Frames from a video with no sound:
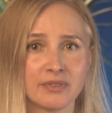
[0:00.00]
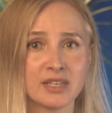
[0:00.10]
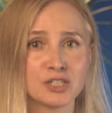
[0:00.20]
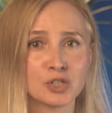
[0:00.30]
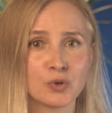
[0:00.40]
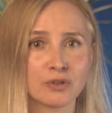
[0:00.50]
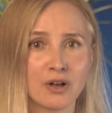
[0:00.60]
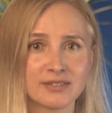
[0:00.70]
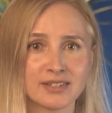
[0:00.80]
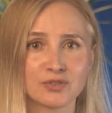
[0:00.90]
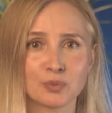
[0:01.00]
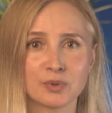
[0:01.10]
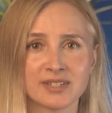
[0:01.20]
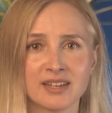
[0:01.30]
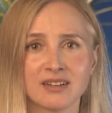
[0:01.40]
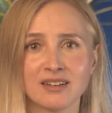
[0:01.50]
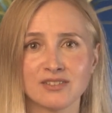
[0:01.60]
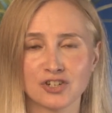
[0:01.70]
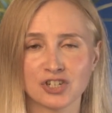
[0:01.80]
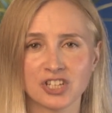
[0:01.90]
These two clauses represent
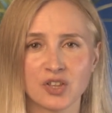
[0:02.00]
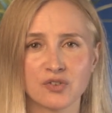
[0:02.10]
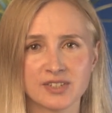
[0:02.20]
condition and